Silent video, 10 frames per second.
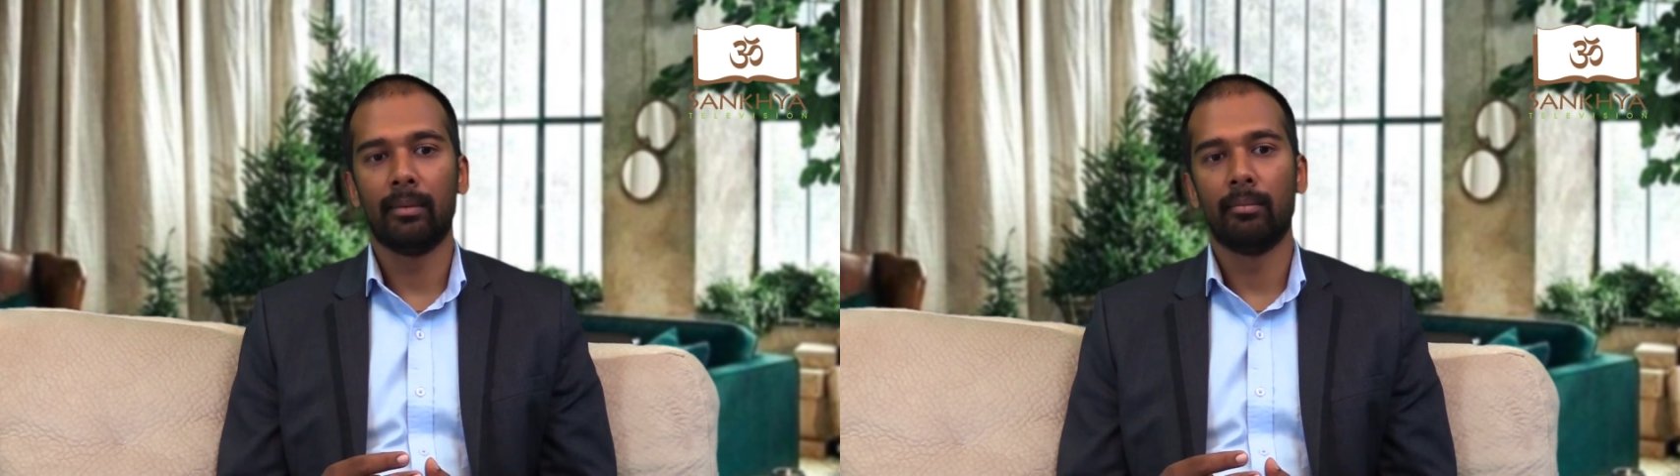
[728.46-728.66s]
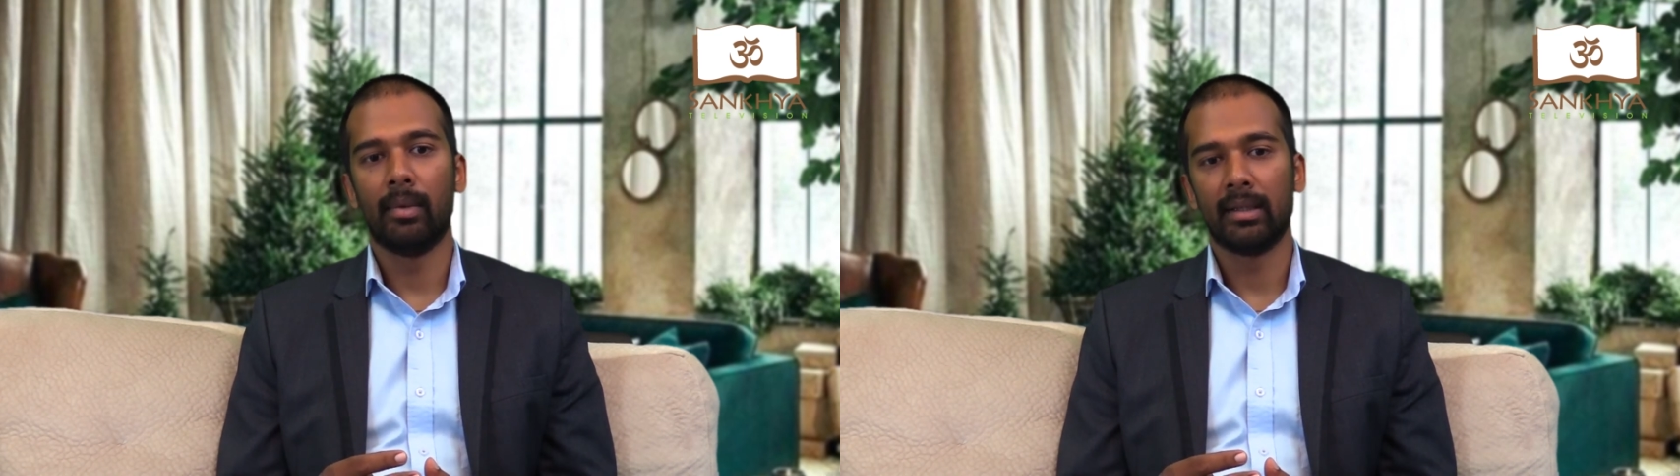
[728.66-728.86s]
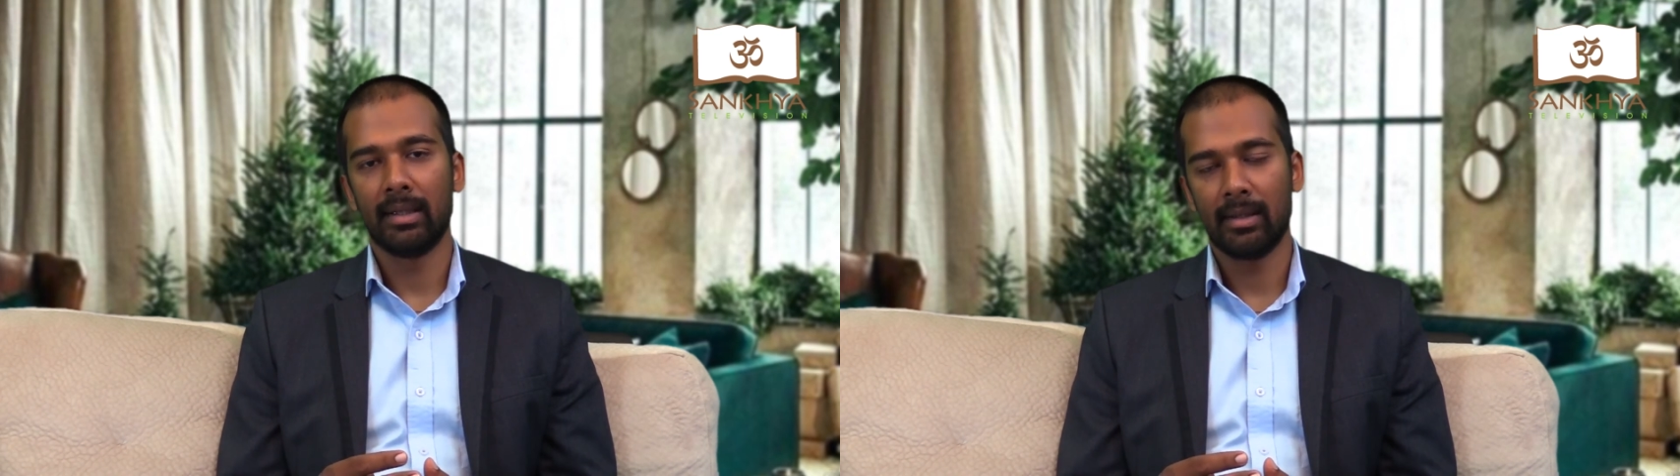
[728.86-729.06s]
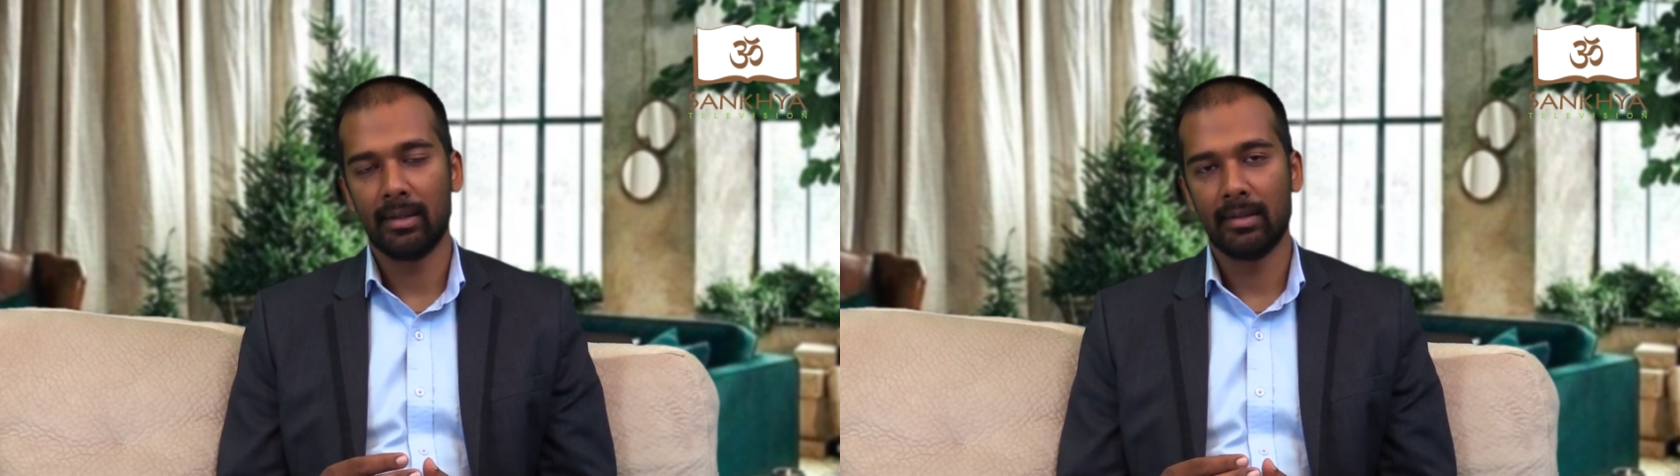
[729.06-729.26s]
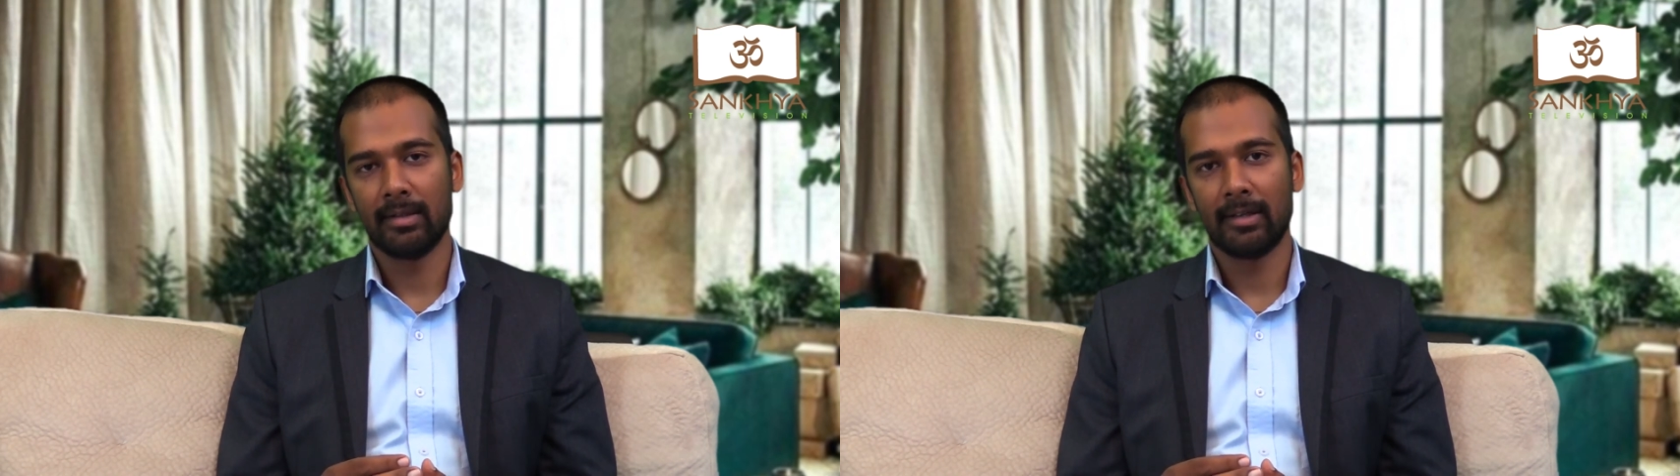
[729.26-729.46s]
but it
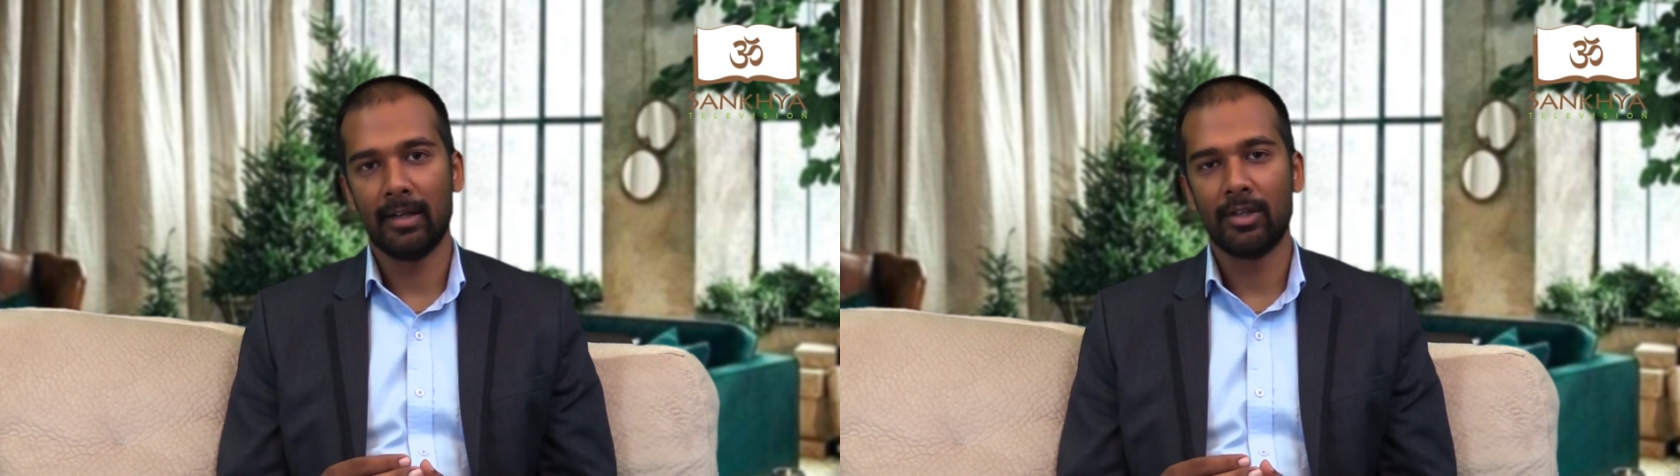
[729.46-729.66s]
is a